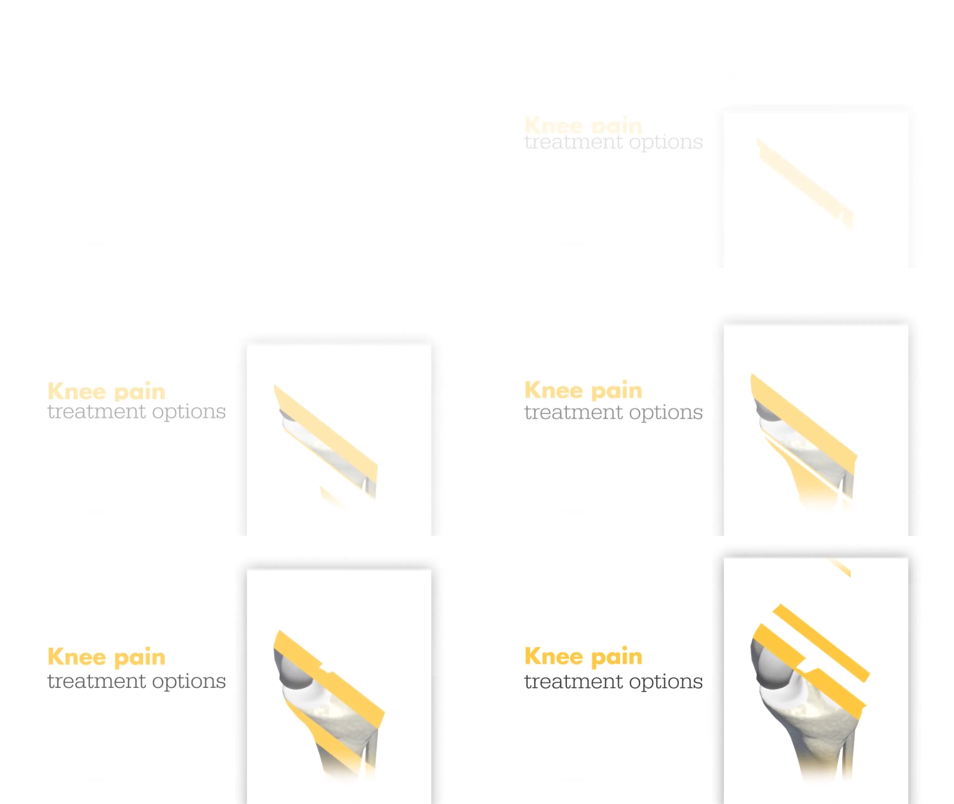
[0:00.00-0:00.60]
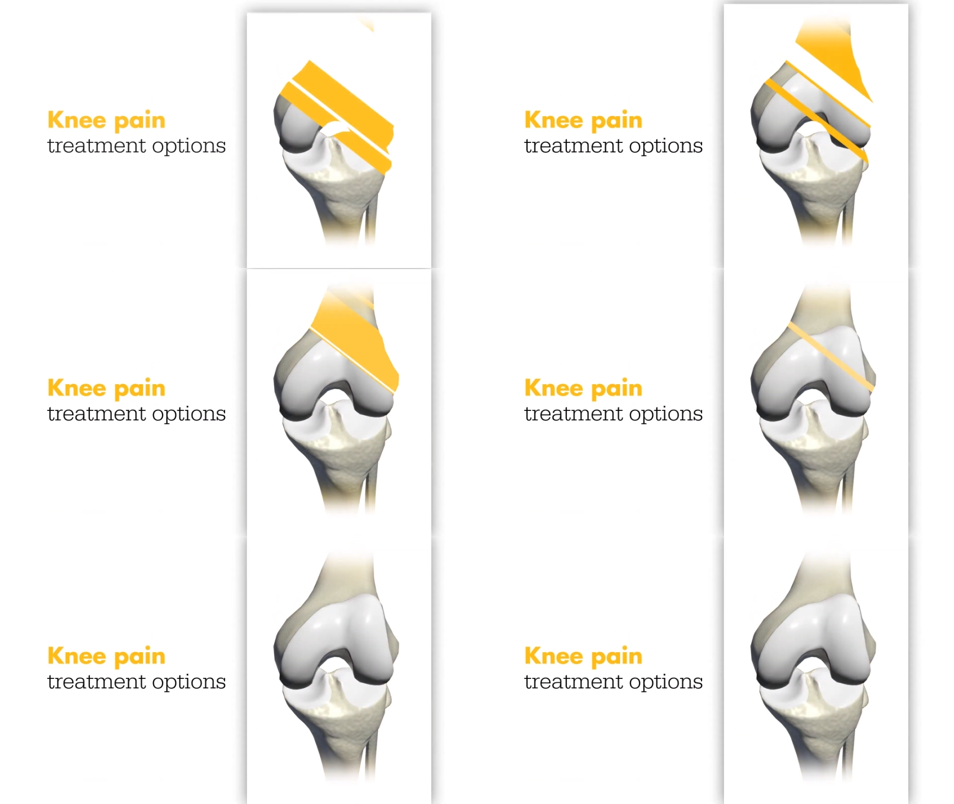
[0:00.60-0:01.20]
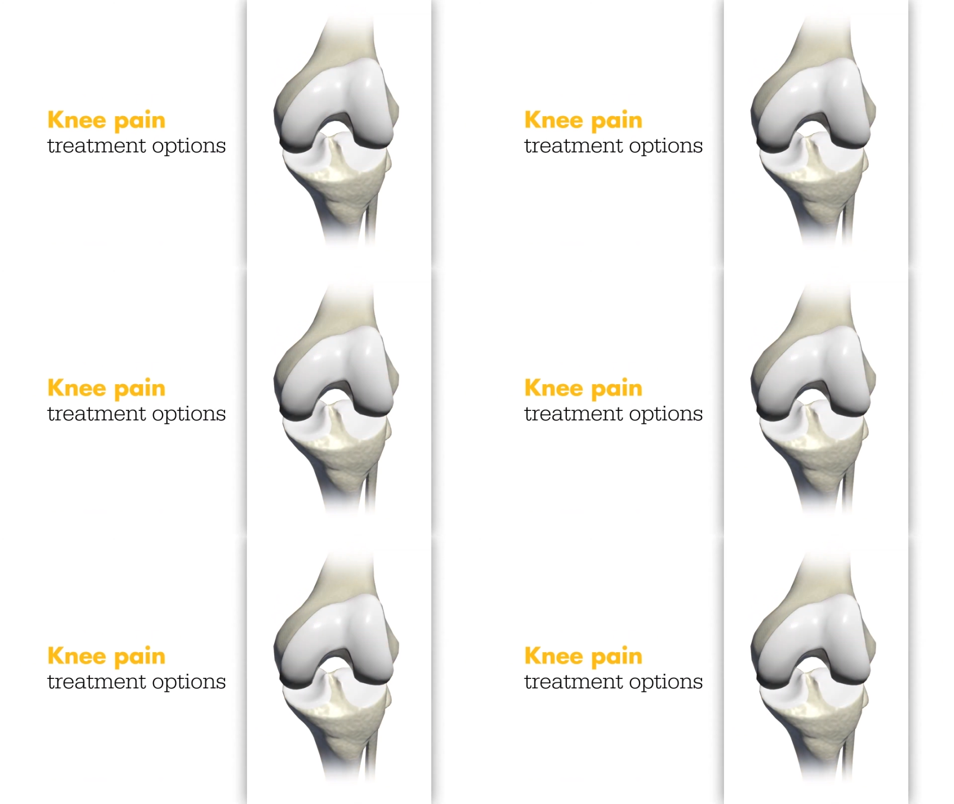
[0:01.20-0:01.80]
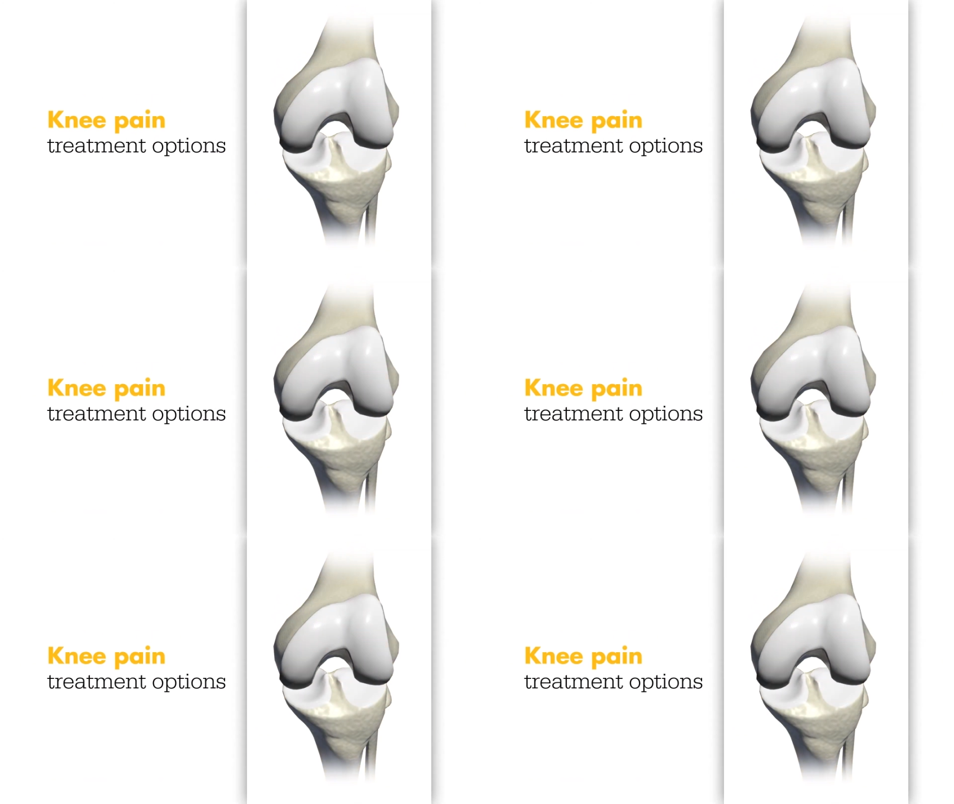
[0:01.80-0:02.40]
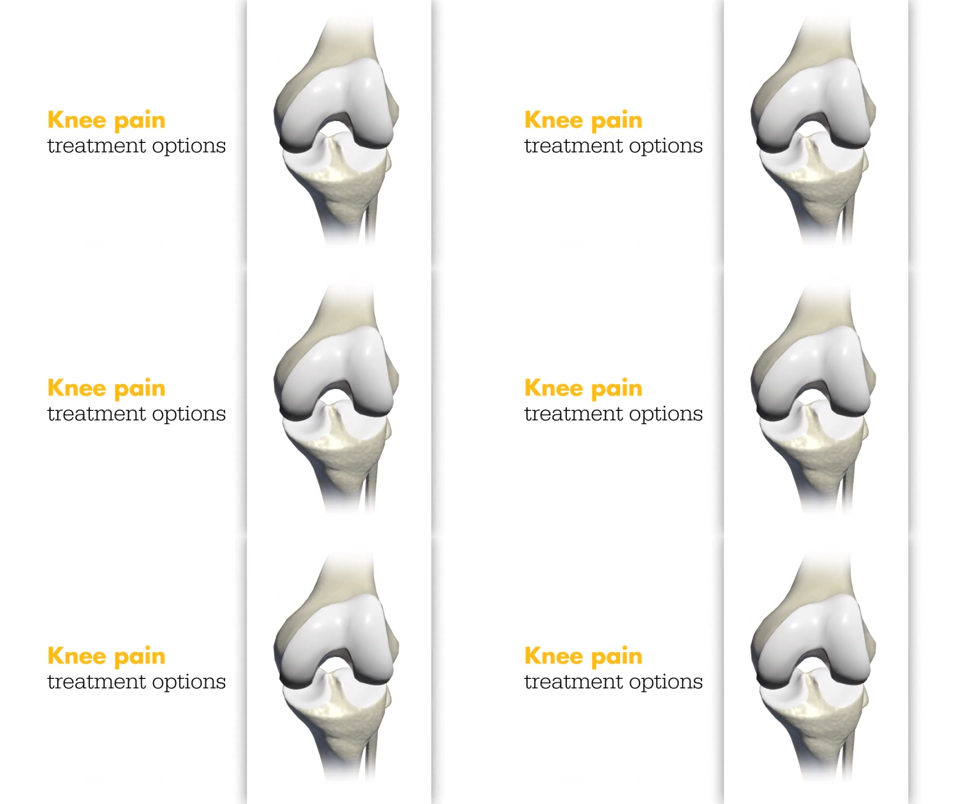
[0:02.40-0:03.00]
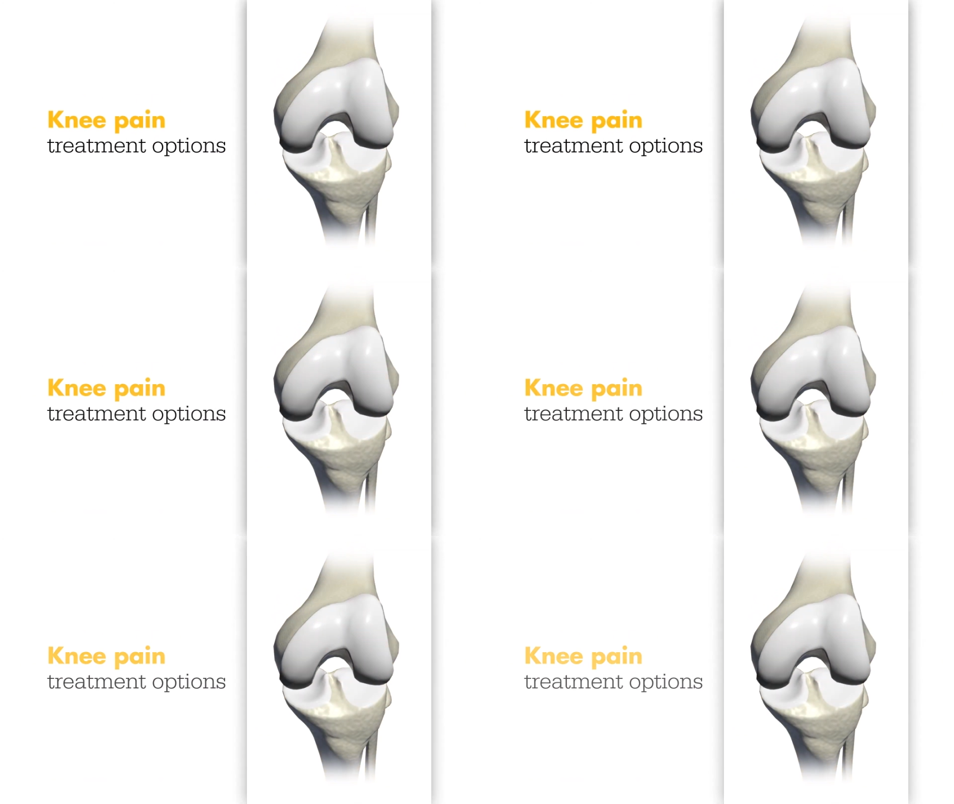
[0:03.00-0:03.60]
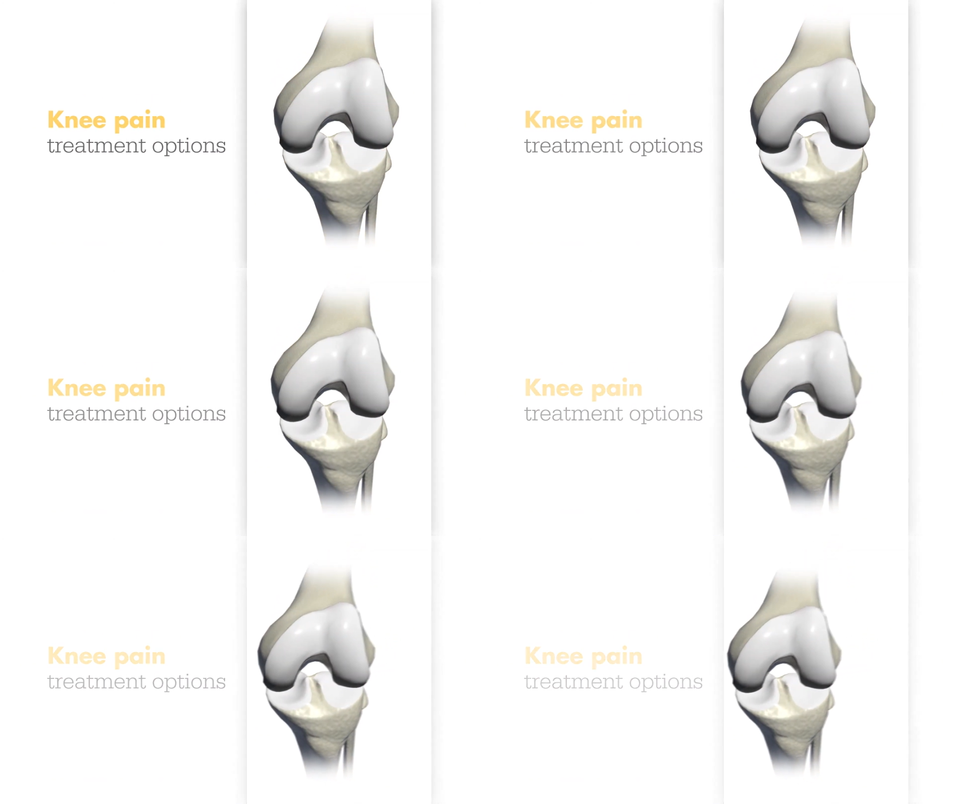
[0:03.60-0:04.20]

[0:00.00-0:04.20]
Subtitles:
[unreadable: no face in view]